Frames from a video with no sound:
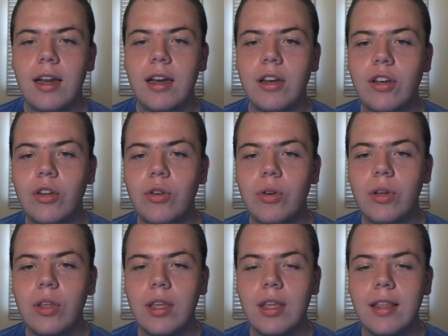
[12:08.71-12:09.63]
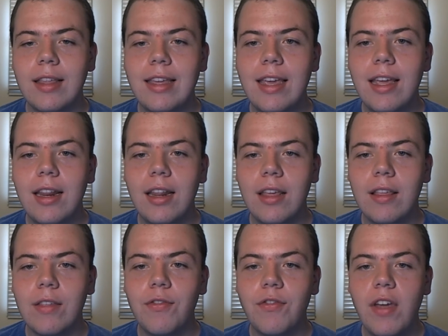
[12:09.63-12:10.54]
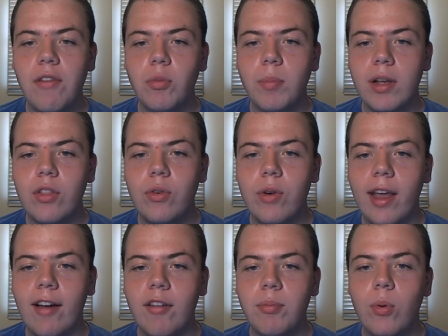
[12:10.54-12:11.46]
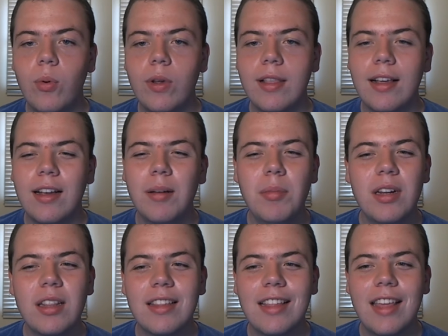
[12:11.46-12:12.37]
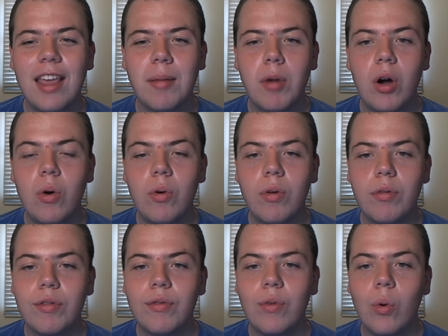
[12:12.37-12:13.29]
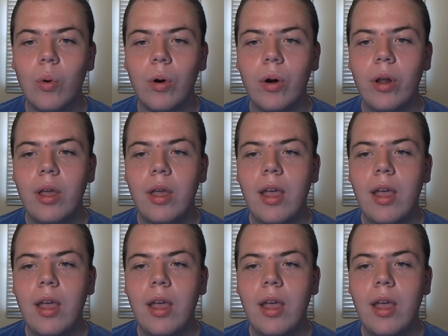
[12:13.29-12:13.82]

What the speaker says: And Duke is favored by 2.5 points. They come into this game 0-4.